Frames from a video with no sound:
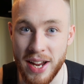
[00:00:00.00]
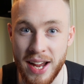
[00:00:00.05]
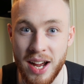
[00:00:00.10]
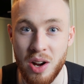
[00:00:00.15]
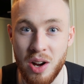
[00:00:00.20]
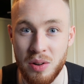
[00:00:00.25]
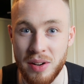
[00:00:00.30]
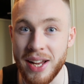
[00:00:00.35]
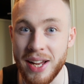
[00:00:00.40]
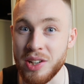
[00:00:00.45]
it
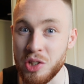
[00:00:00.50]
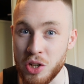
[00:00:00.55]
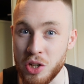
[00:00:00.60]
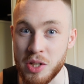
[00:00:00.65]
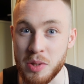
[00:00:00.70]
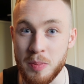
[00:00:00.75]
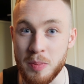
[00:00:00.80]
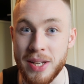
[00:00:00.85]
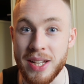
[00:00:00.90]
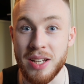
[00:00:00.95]
out and
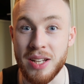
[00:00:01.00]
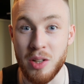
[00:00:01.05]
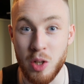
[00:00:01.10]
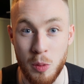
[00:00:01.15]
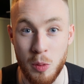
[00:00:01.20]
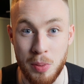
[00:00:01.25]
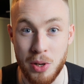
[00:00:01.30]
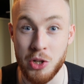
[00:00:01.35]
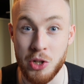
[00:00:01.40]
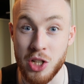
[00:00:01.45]
trust me,
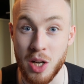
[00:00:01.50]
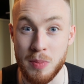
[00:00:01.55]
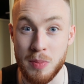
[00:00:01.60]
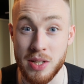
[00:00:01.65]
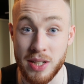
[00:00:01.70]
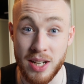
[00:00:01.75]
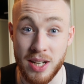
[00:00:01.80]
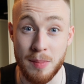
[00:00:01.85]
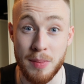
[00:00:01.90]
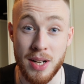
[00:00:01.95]
your
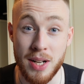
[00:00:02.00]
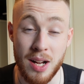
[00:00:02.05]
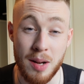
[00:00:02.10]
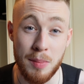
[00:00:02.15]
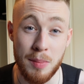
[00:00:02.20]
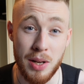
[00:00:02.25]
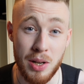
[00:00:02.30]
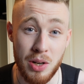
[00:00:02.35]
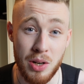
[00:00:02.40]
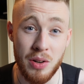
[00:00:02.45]
push-ups are going to
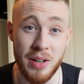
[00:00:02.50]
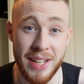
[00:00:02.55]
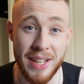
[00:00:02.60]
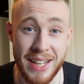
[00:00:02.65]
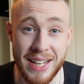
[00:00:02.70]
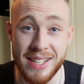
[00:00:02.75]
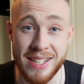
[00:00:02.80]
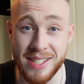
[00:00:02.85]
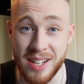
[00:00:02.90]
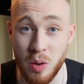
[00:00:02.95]
become a lot
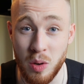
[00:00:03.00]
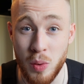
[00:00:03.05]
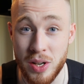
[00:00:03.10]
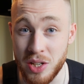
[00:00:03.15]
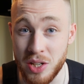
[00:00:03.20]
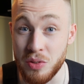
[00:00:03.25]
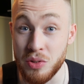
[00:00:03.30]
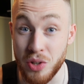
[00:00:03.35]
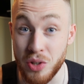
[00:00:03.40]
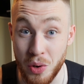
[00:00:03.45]
easier when
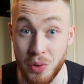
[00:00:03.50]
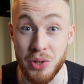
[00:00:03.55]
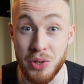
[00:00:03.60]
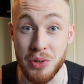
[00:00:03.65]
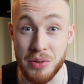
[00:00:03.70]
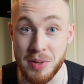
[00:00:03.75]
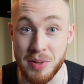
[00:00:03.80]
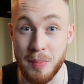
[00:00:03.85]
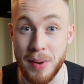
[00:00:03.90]
you don't use a